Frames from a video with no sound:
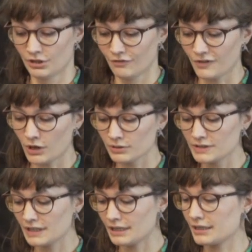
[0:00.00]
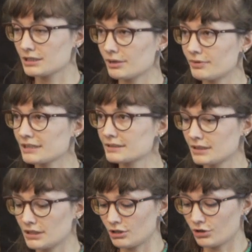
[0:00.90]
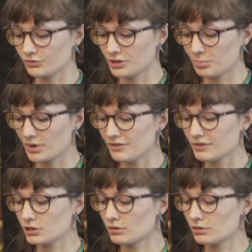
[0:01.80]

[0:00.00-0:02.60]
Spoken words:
founder and director of the private